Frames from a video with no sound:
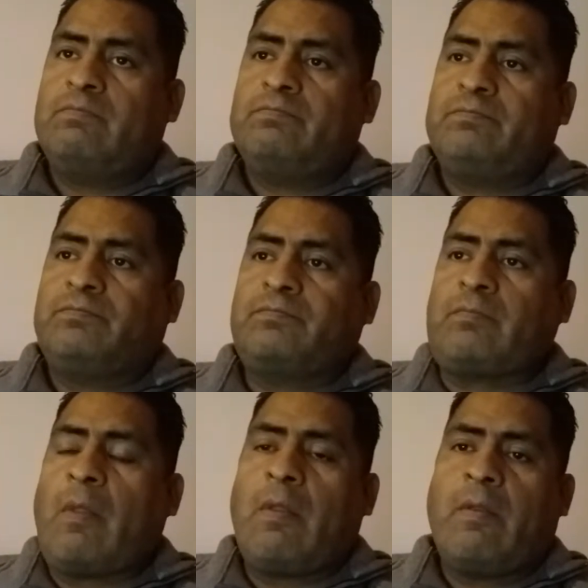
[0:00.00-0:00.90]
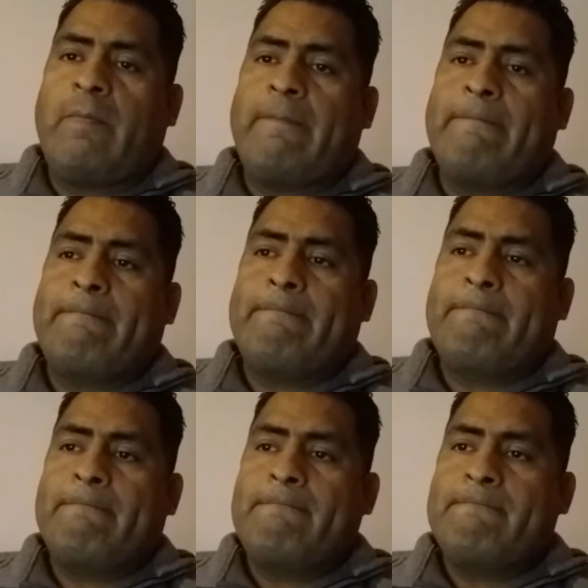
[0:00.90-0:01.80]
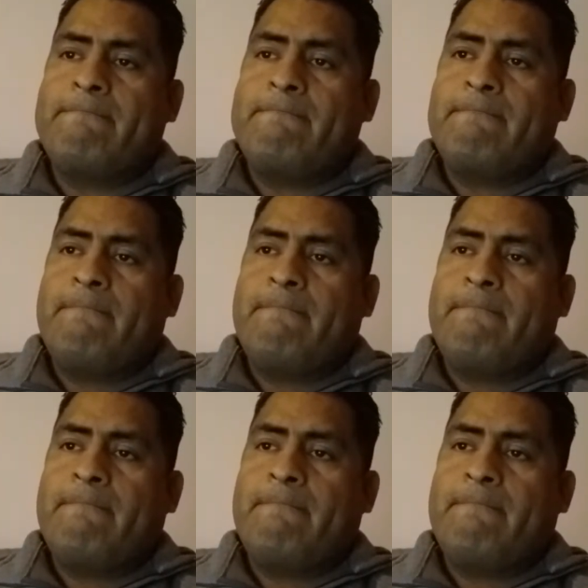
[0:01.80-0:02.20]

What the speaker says: No one is speaking in this clip.